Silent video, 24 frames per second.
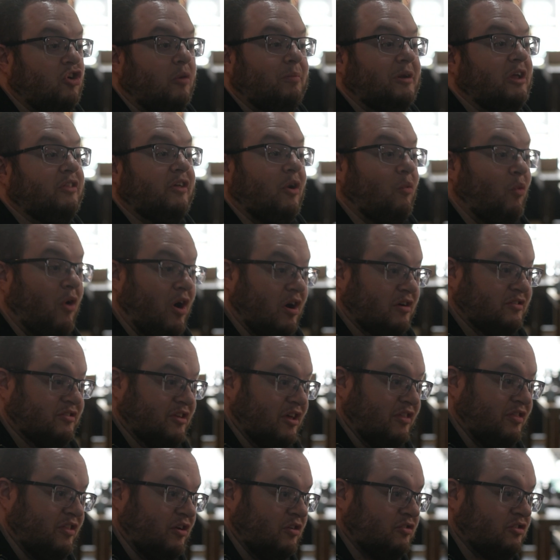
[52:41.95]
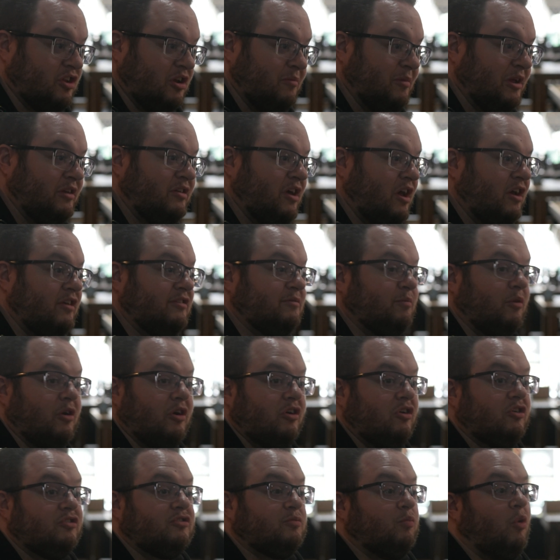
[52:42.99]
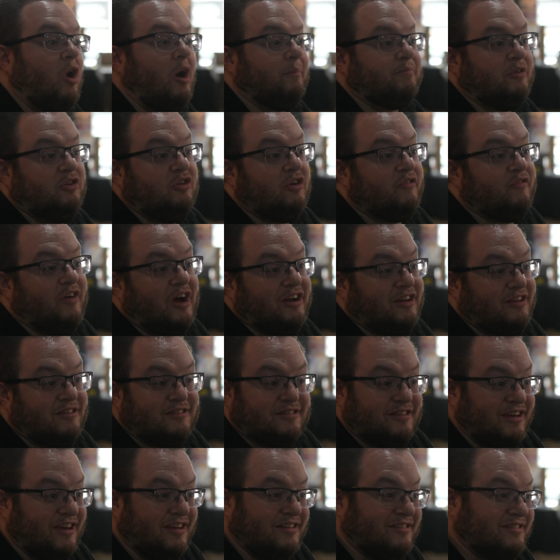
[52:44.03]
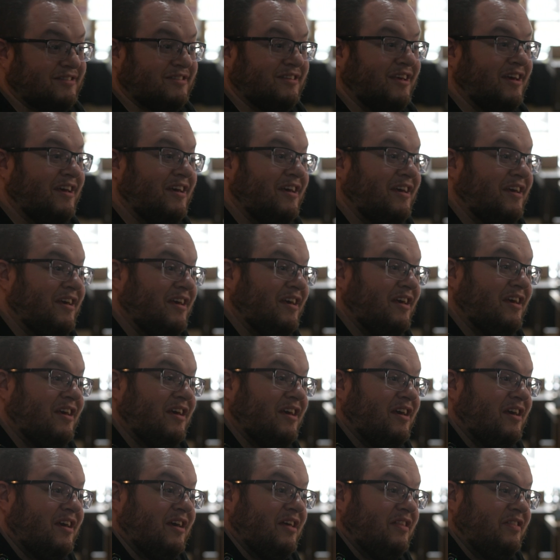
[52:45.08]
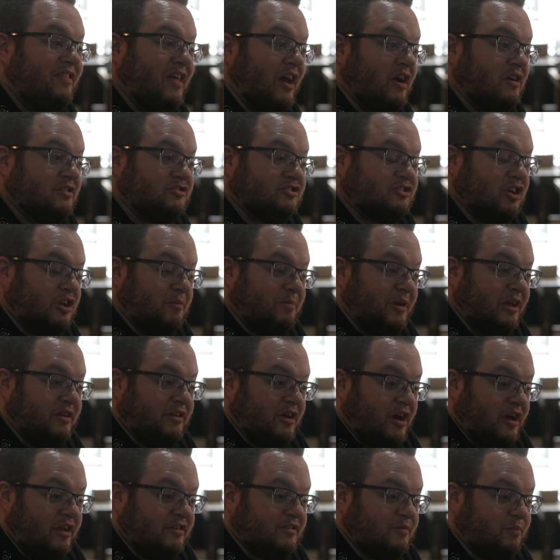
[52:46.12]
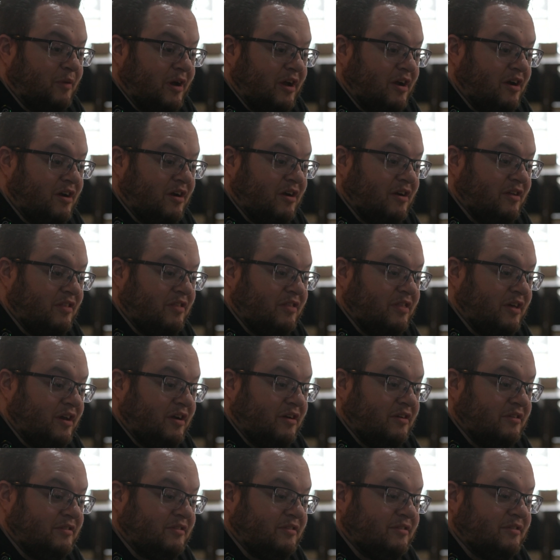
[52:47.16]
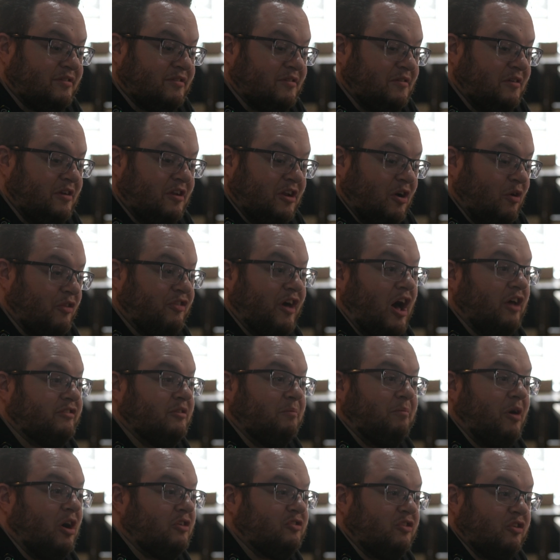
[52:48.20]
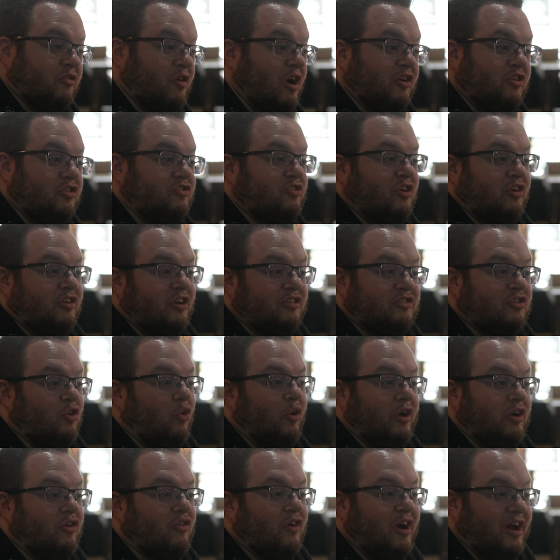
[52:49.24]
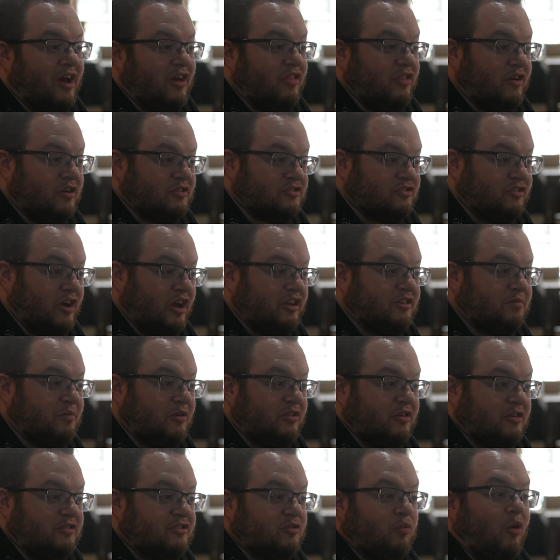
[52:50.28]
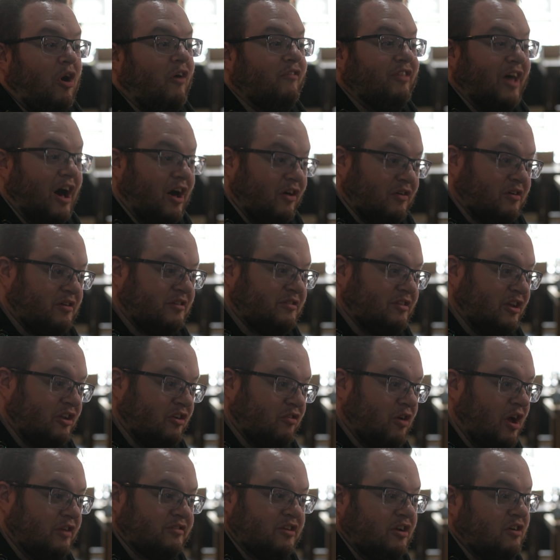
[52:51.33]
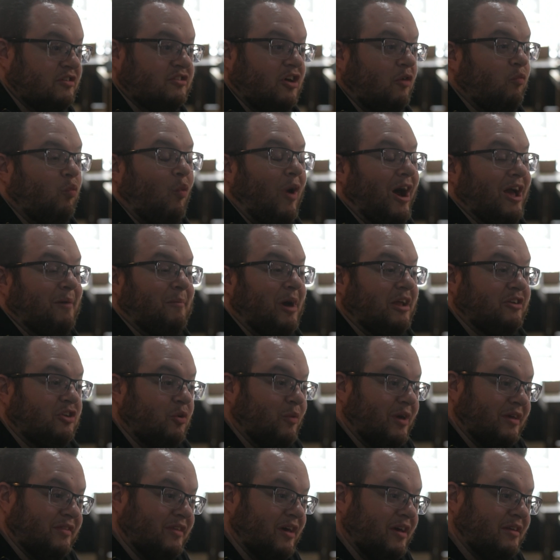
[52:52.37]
nobody that walks in. There's going to be days where you're swamped and you're finding seats. There's going to be nights where there's, $1,000 in the register and it's going great. There's nights where there's $12 and you're asking yourself, why am I doing